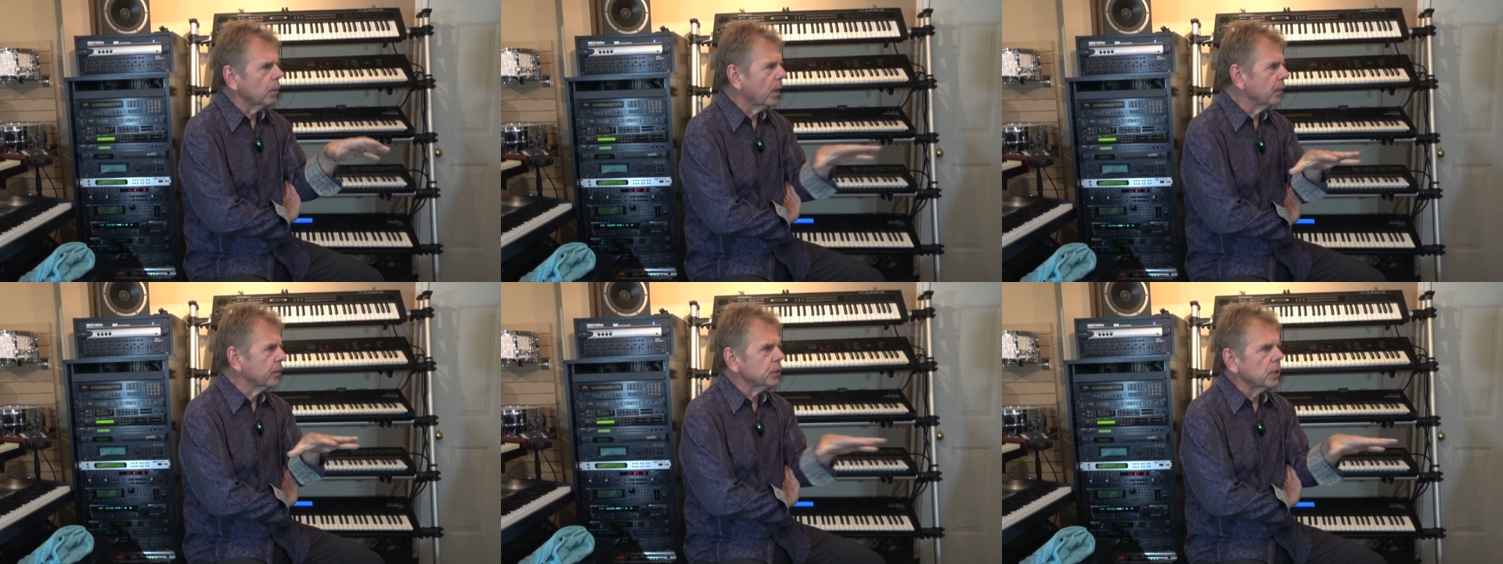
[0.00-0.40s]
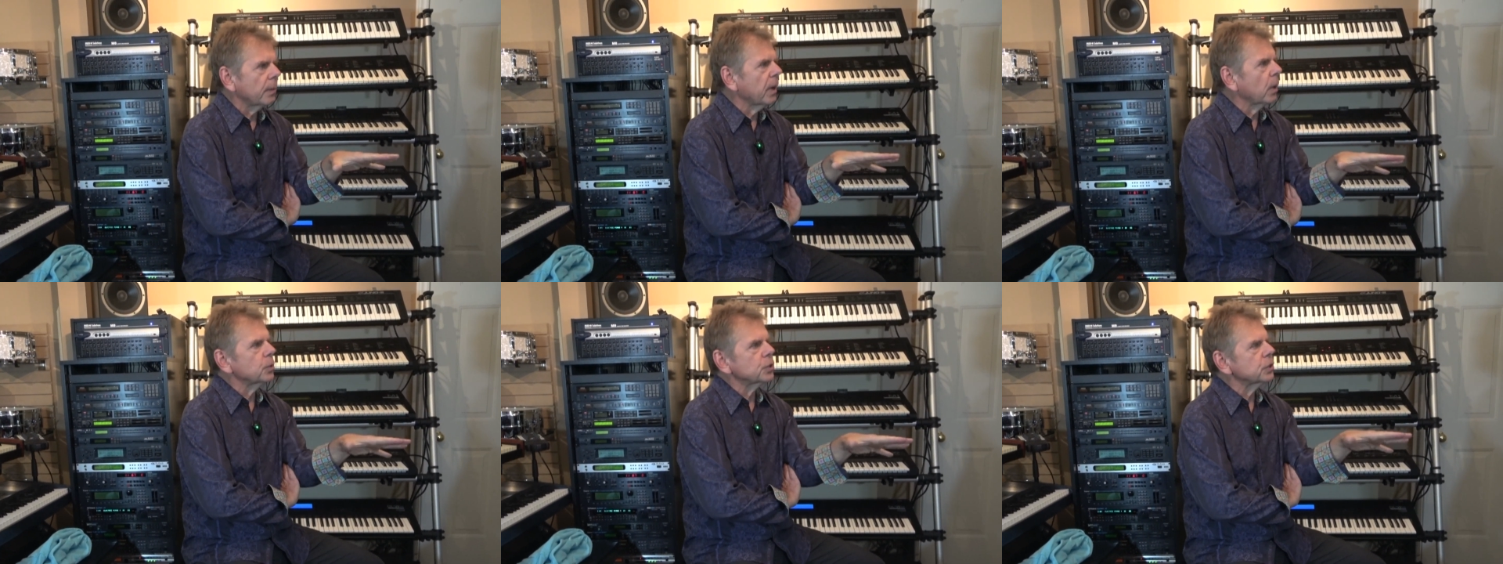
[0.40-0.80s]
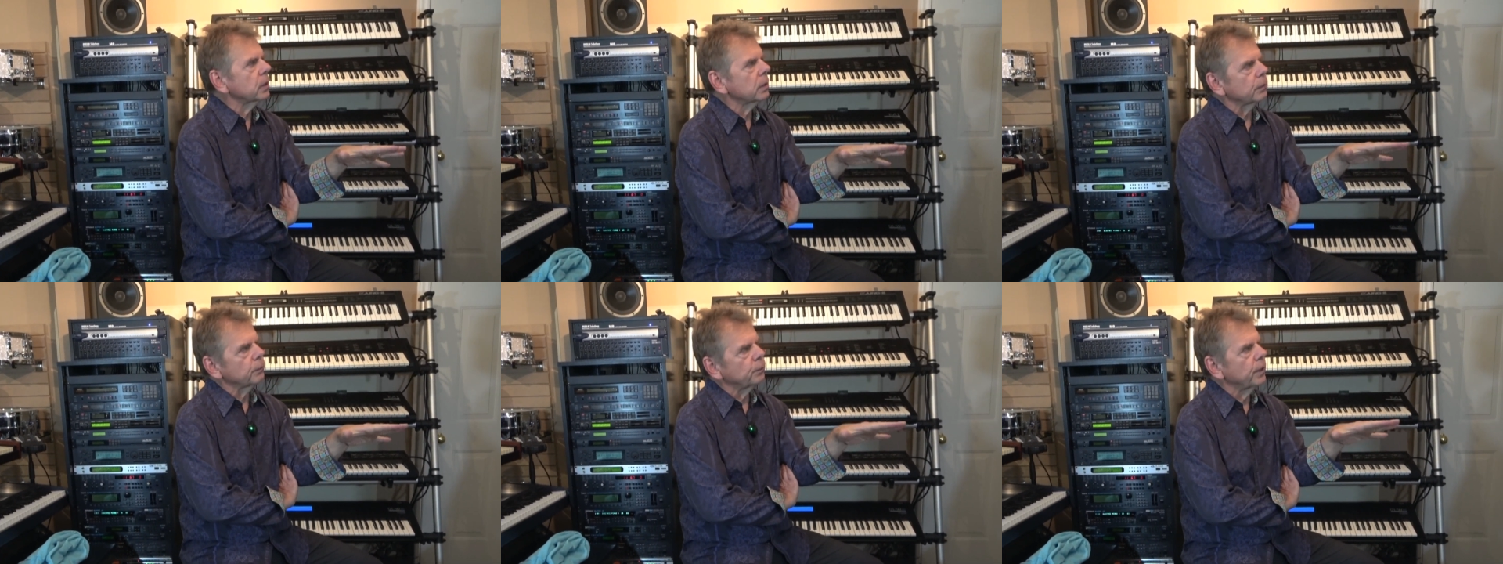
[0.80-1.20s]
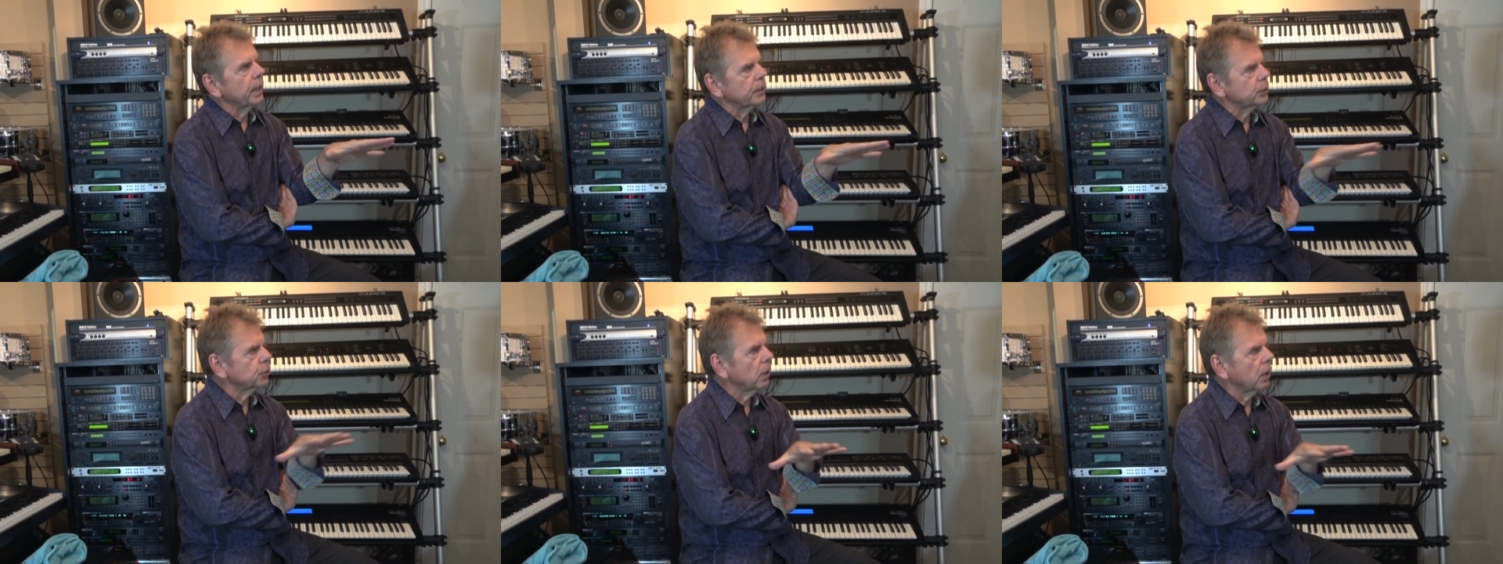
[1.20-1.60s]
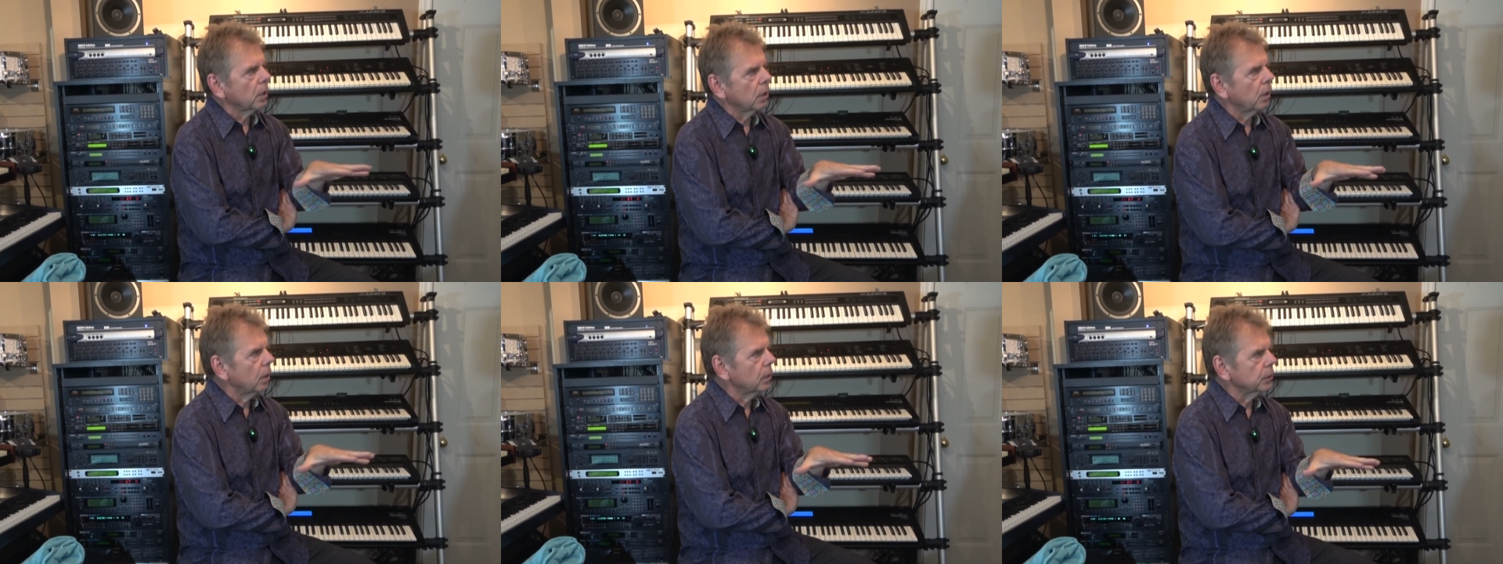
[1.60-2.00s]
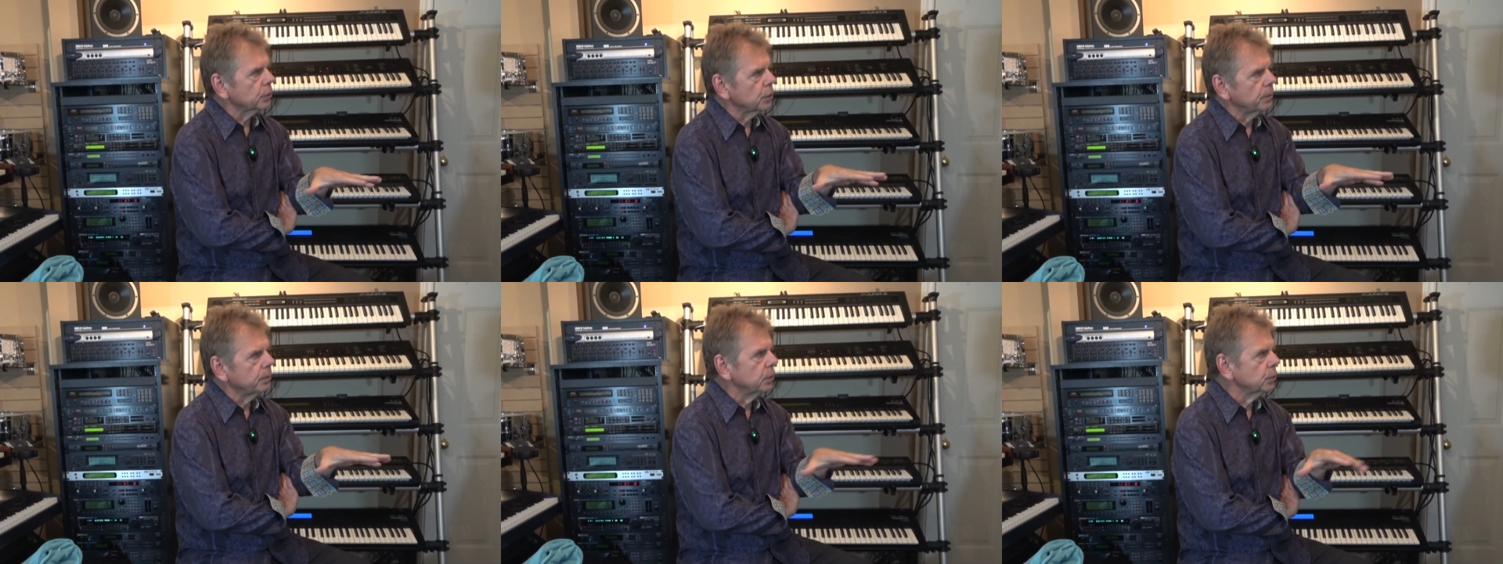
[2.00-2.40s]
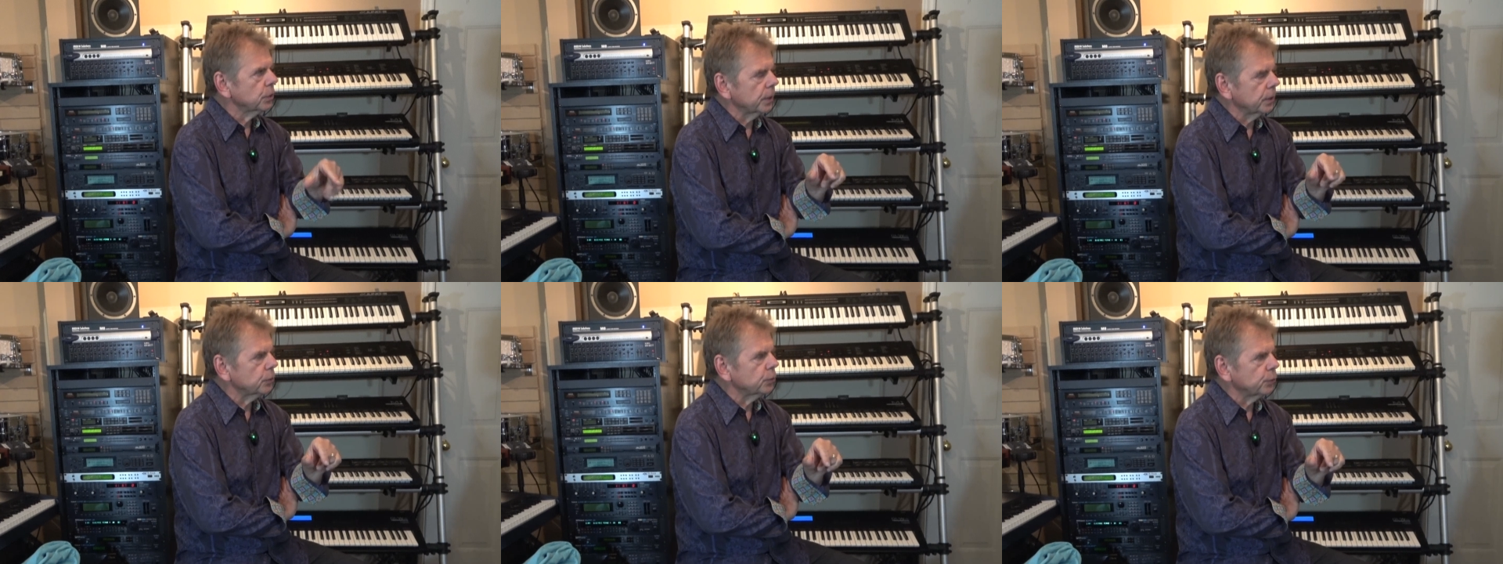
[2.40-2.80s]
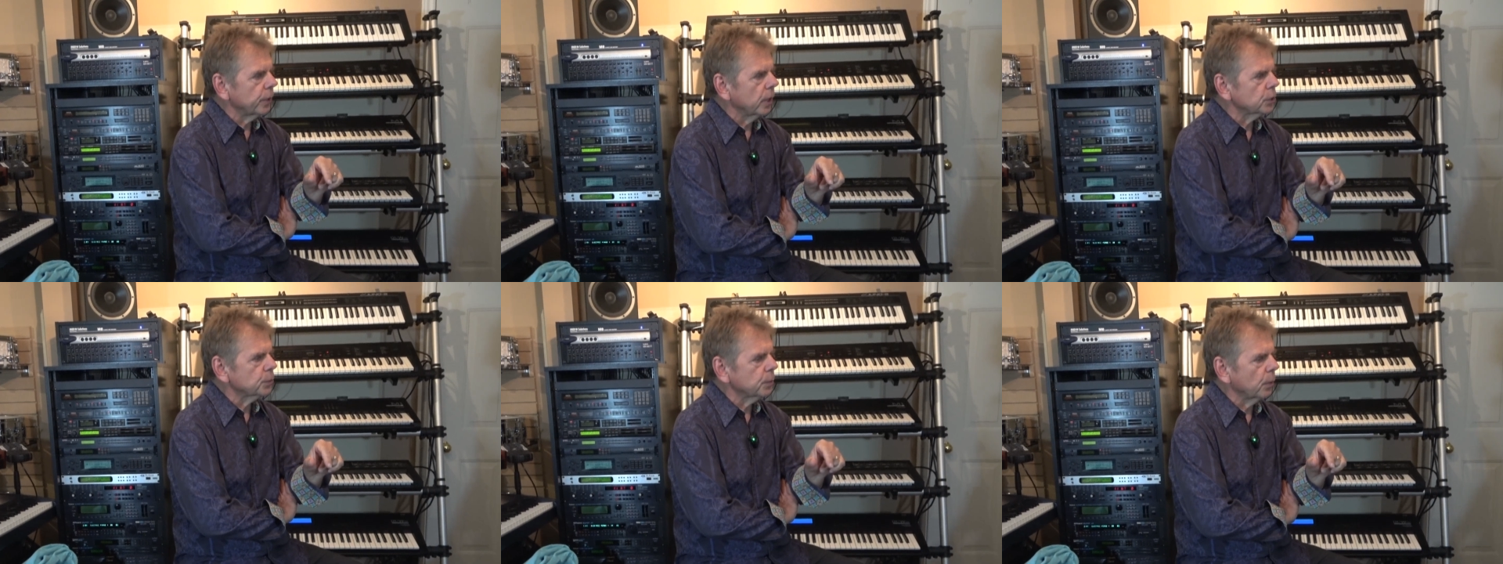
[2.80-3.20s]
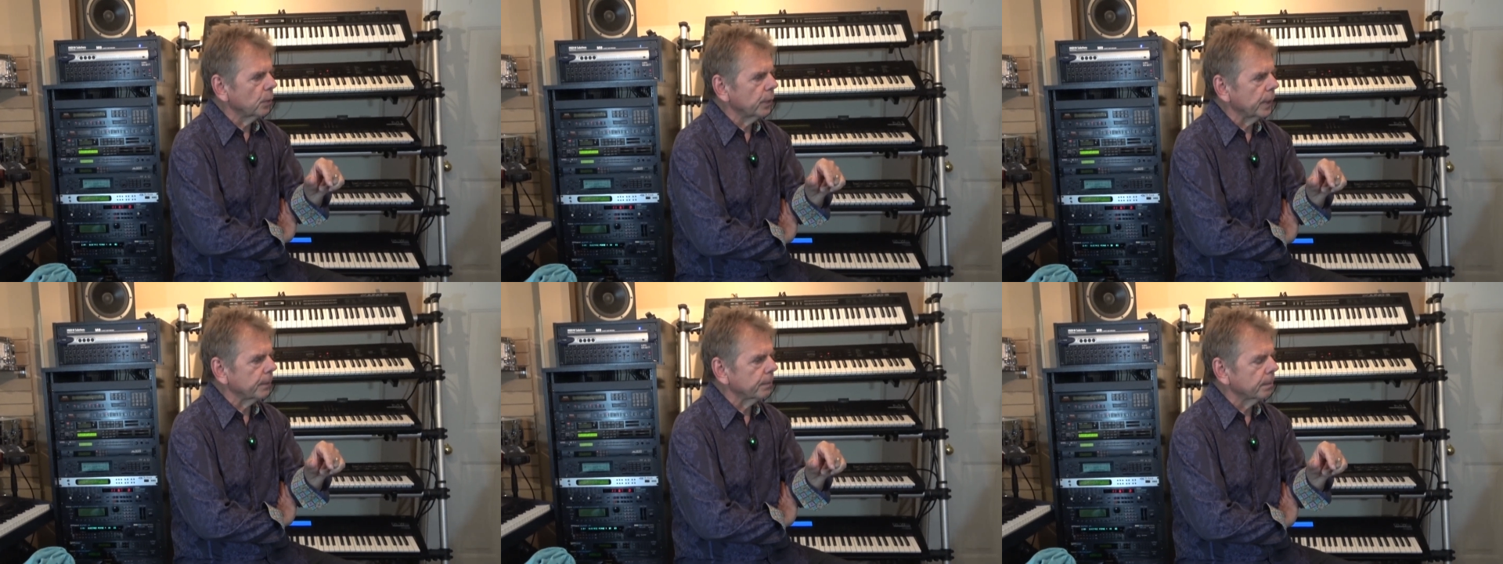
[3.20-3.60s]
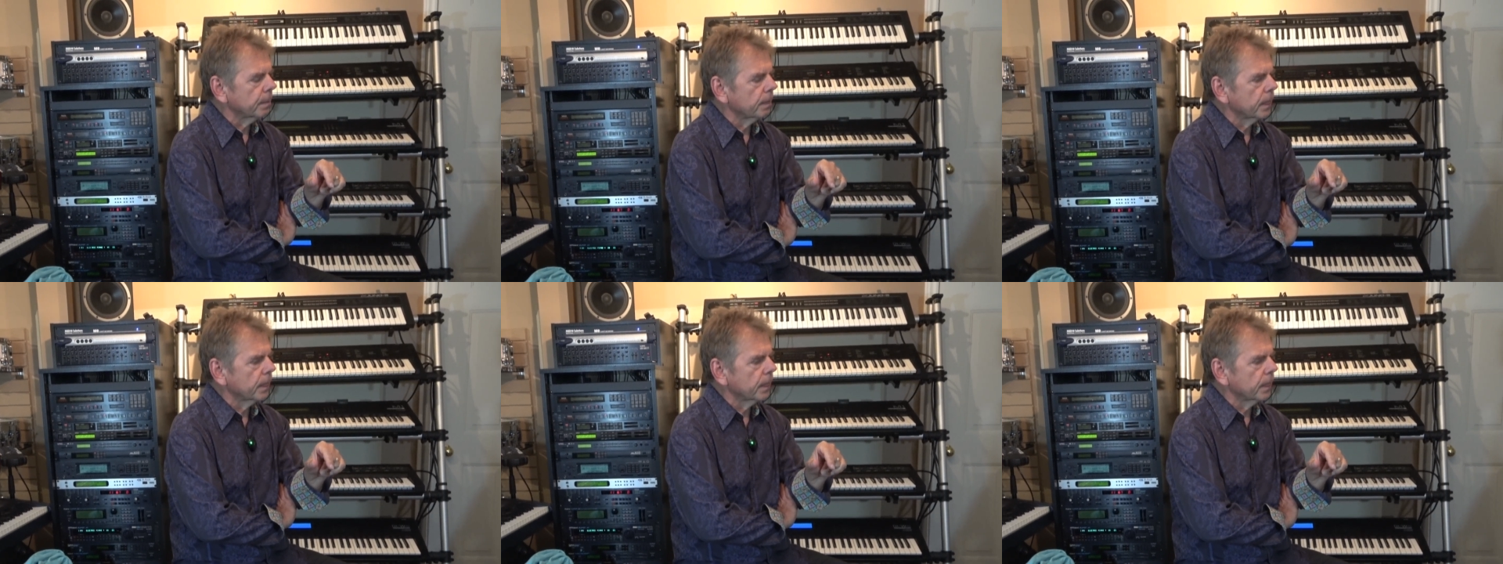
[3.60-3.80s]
around the time I was still at Fanshawe College in the Music Industry Arts program.